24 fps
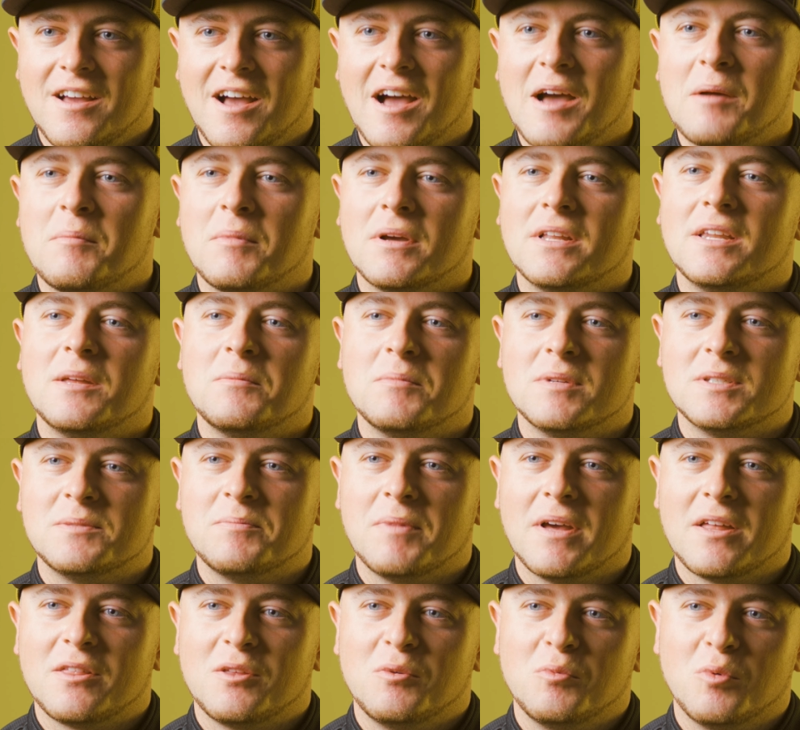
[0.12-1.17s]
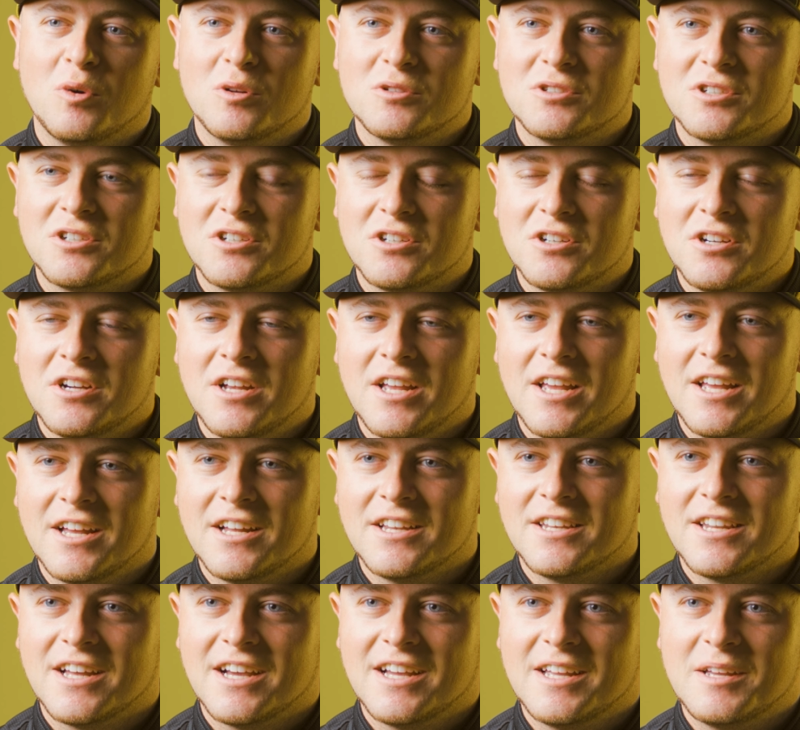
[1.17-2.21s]
Hi, my name is Matthew Walter,
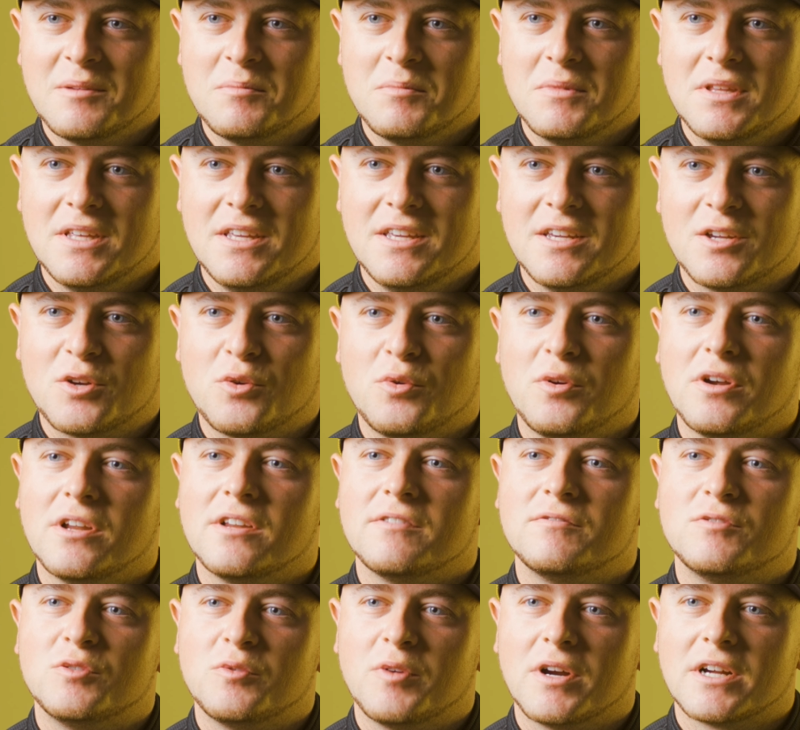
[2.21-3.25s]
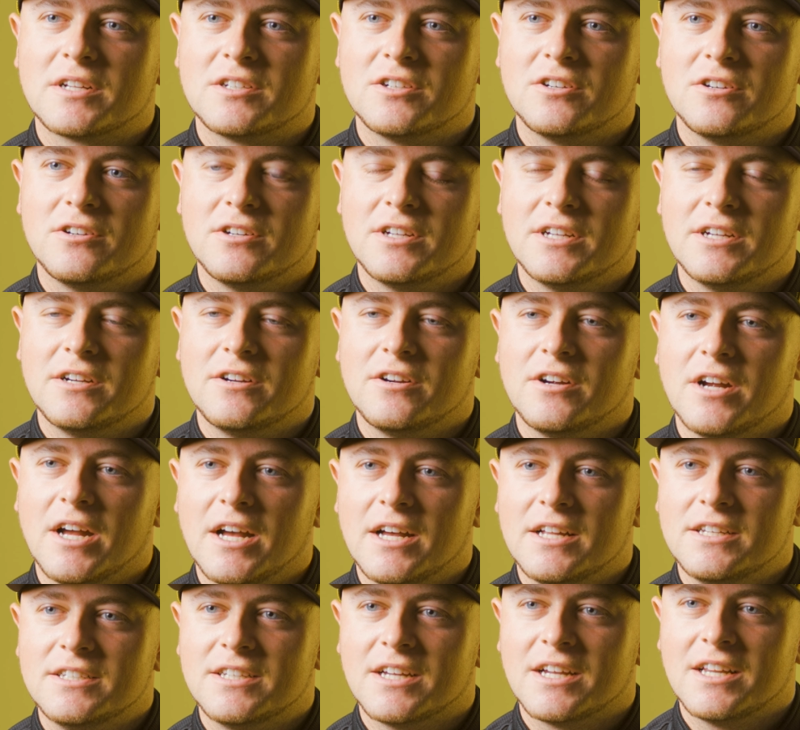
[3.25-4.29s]
and I am the creative director here
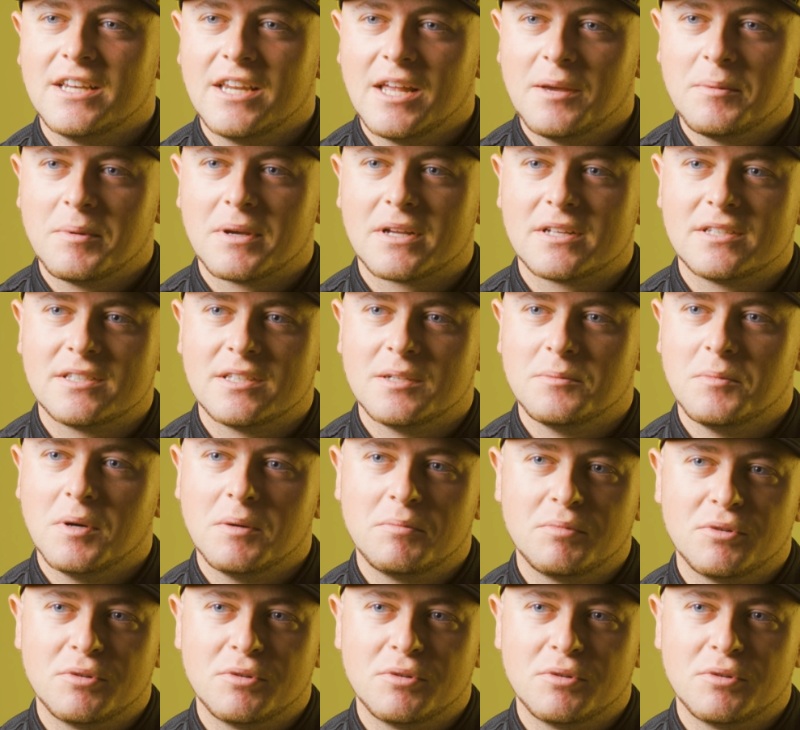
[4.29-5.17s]
at Dynamic Cinema